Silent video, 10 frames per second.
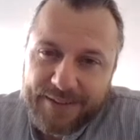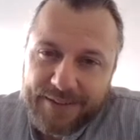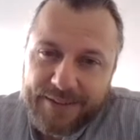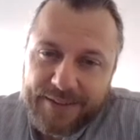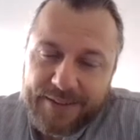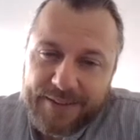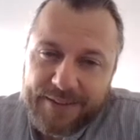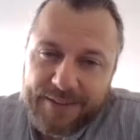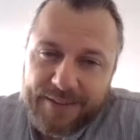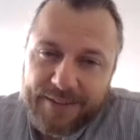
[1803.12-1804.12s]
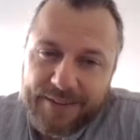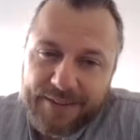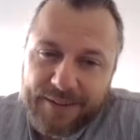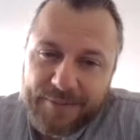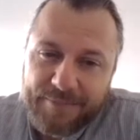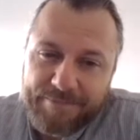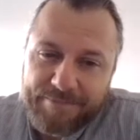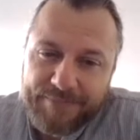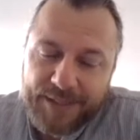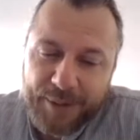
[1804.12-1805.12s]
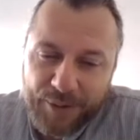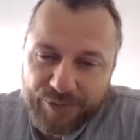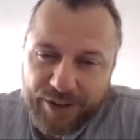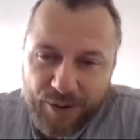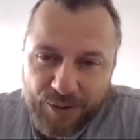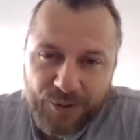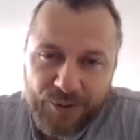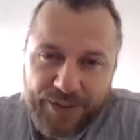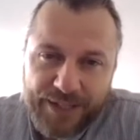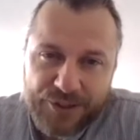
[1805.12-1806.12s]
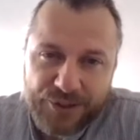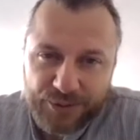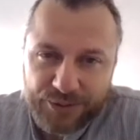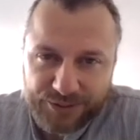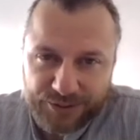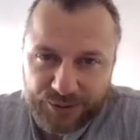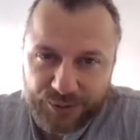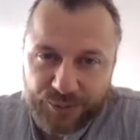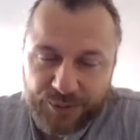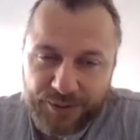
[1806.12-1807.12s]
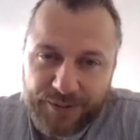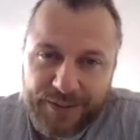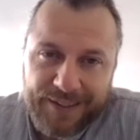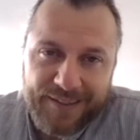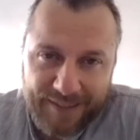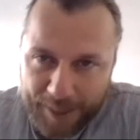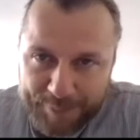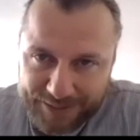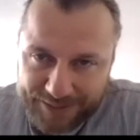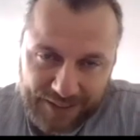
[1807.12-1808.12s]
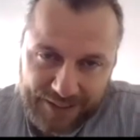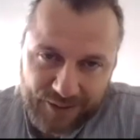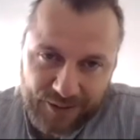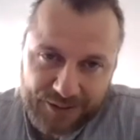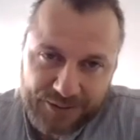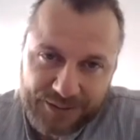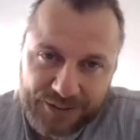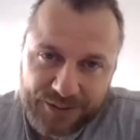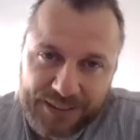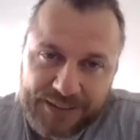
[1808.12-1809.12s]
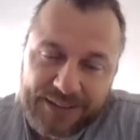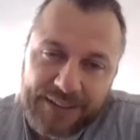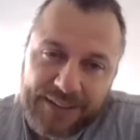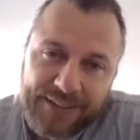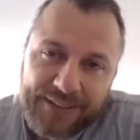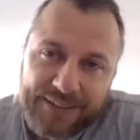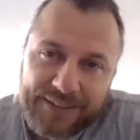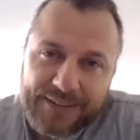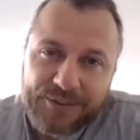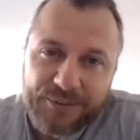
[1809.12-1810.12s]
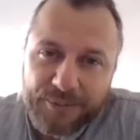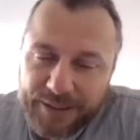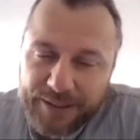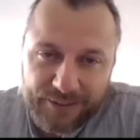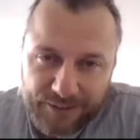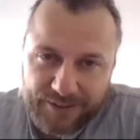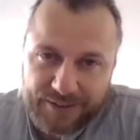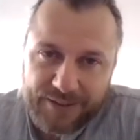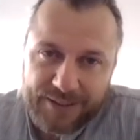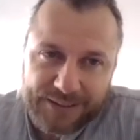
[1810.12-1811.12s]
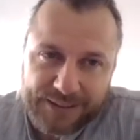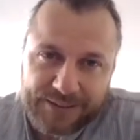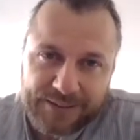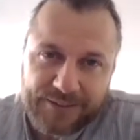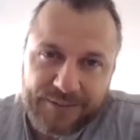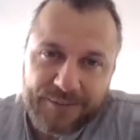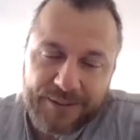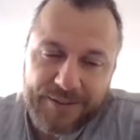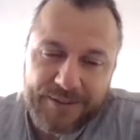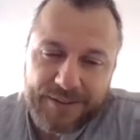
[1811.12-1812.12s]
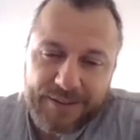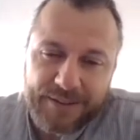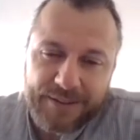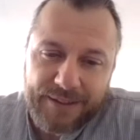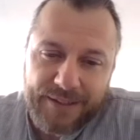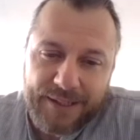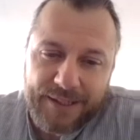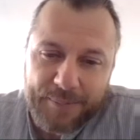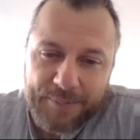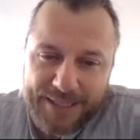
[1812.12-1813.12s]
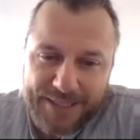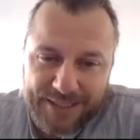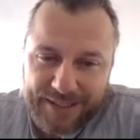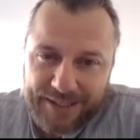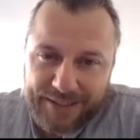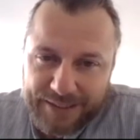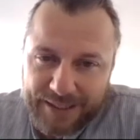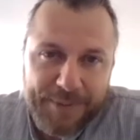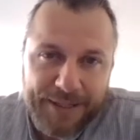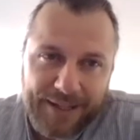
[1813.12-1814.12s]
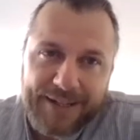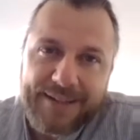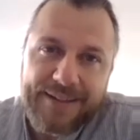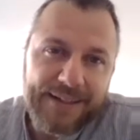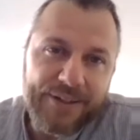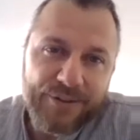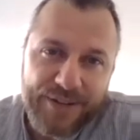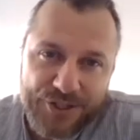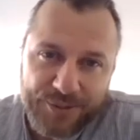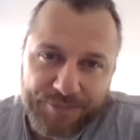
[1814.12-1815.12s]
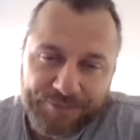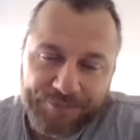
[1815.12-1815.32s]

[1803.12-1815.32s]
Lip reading: the amount of alcohol that's used to dampen psychological distress is really not consistent with the basic idea behind the intervention.